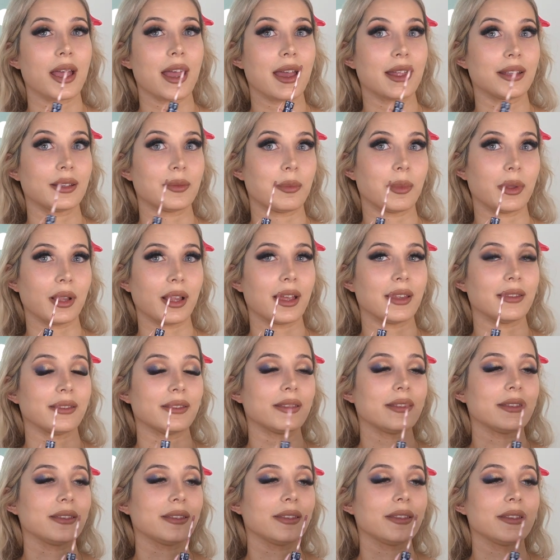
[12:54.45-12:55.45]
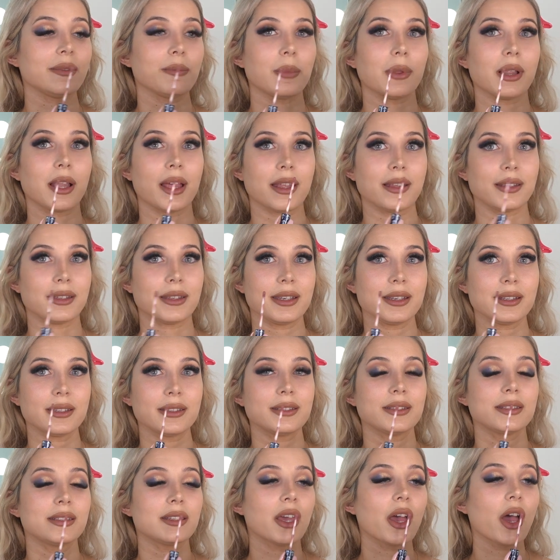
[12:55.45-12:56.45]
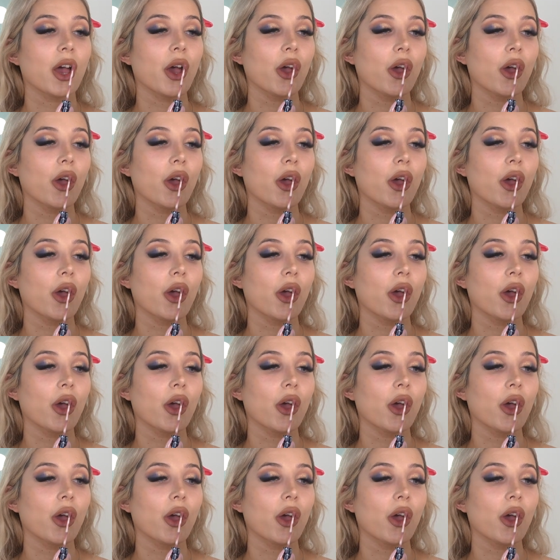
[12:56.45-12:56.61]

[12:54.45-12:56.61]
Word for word: and blend, blend it